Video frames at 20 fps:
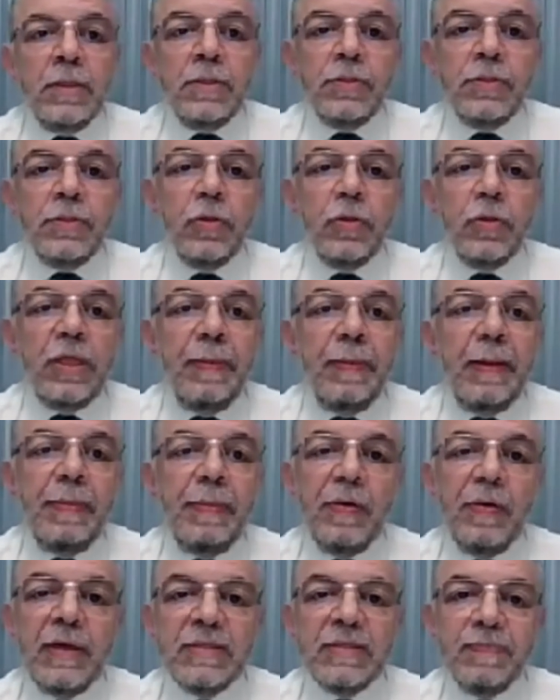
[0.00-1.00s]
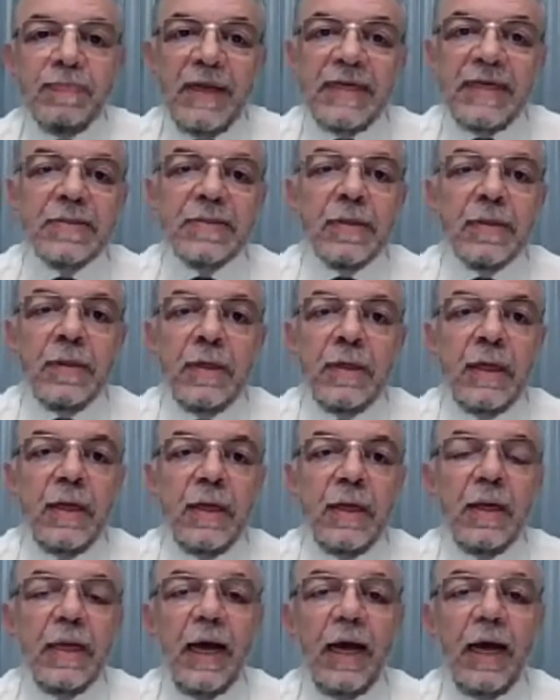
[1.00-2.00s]
So the baby is placed on
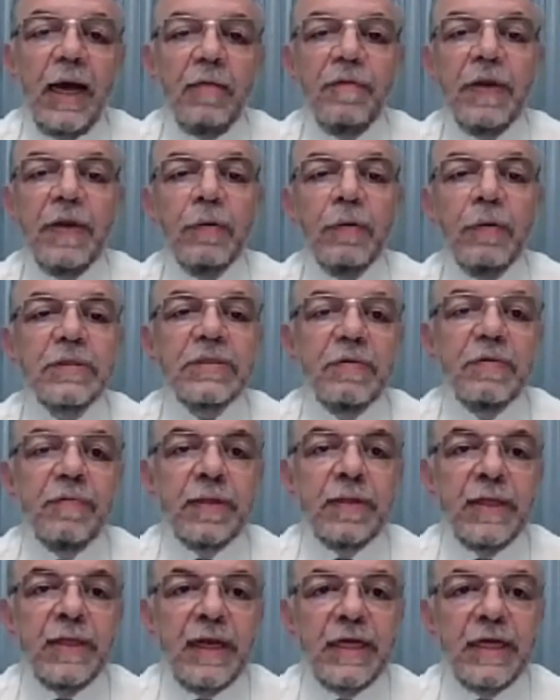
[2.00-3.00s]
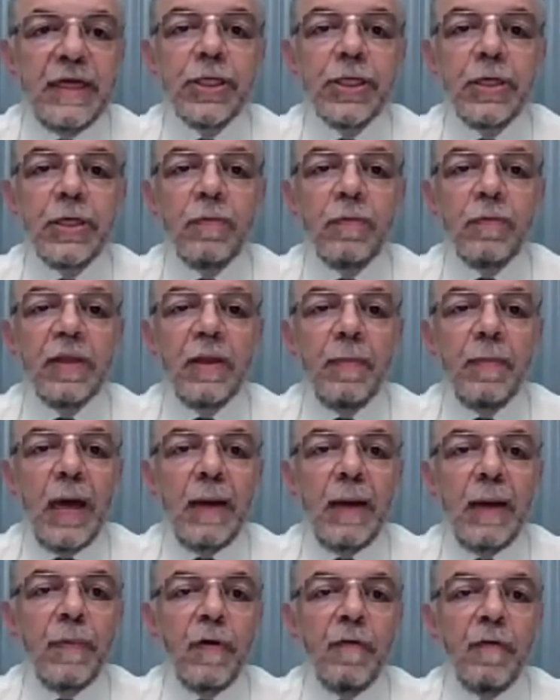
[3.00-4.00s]
high frequency ventilation with a
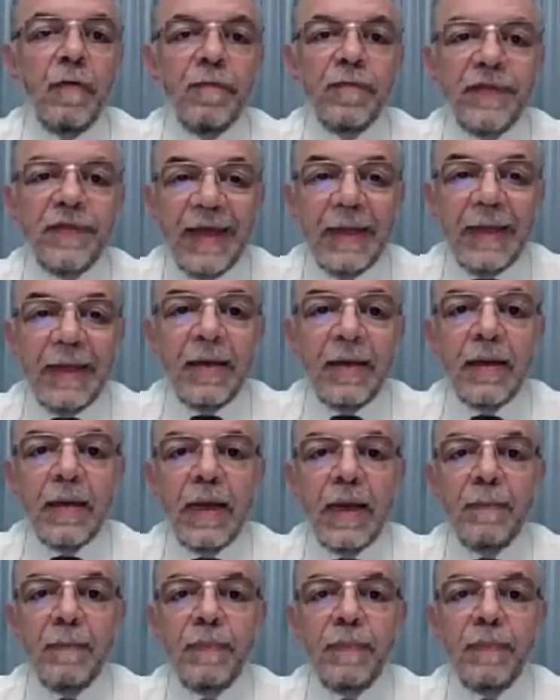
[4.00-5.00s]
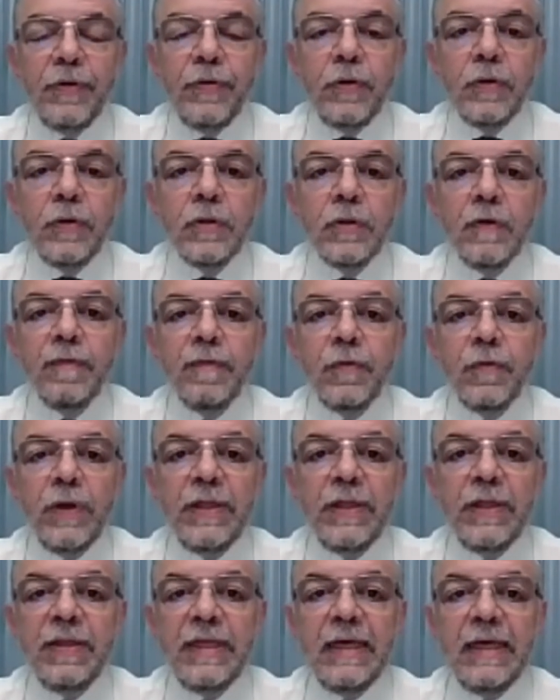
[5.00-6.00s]
map of 10, amplitude of
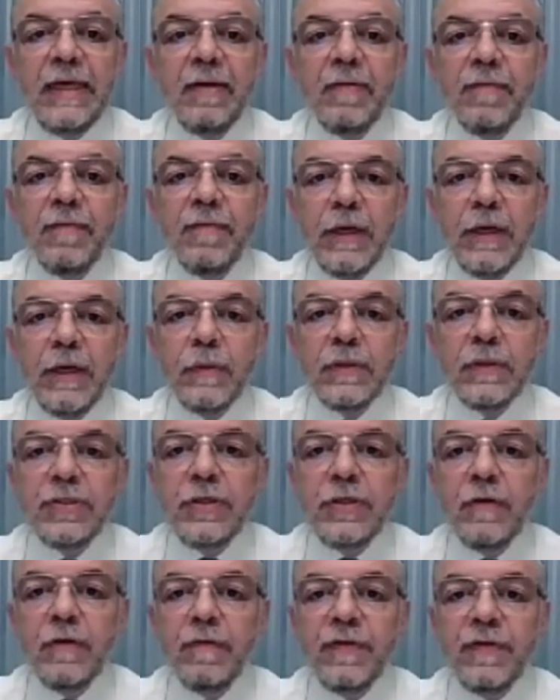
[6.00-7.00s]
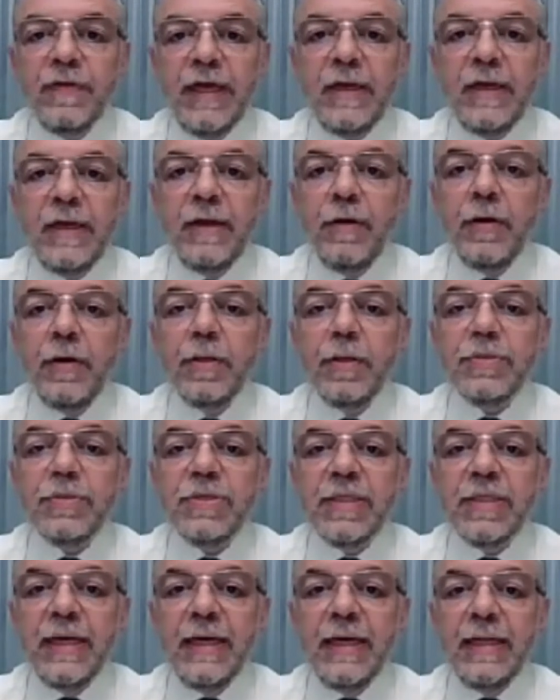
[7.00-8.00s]
20, frequency of 10
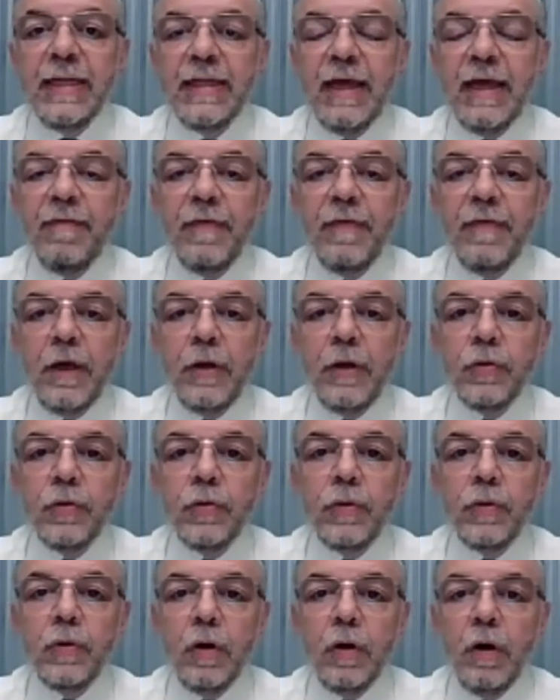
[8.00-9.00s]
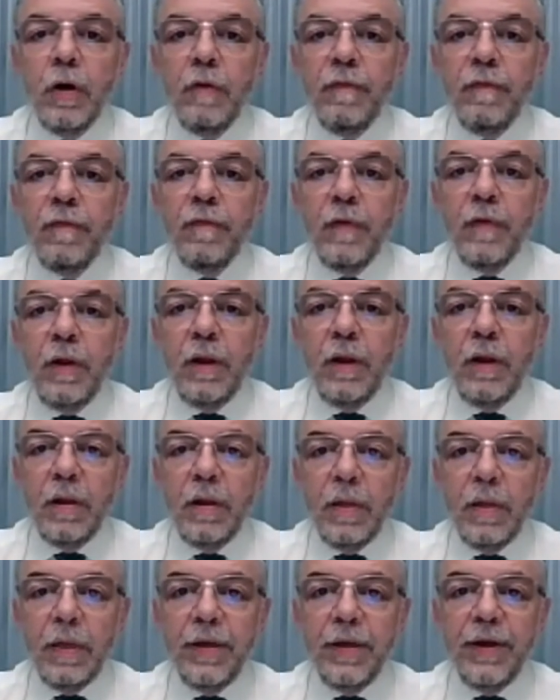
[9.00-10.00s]
Hertz, and FiO2 of
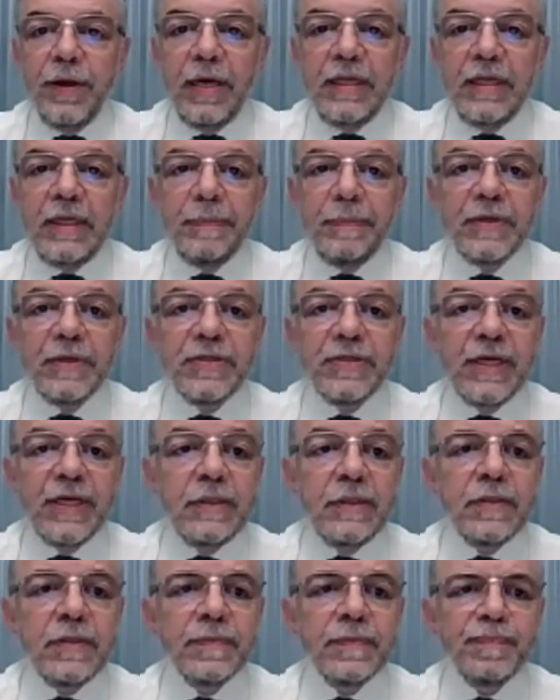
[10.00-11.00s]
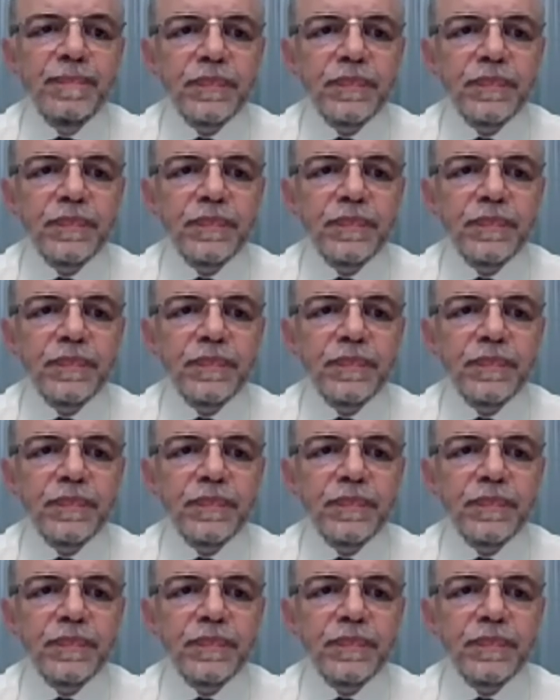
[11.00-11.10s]
90%.